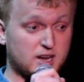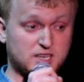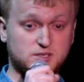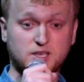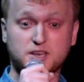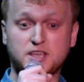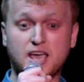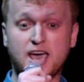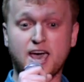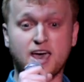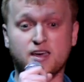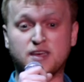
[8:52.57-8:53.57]
And I said,
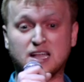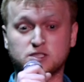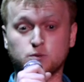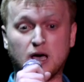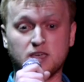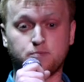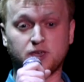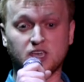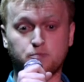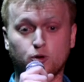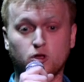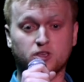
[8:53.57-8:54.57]
yeah, that's why
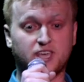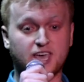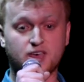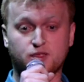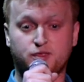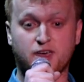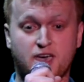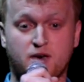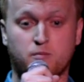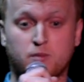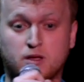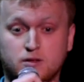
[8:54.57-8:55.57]
people get
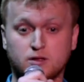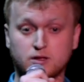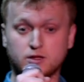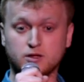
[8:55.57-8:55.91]
them.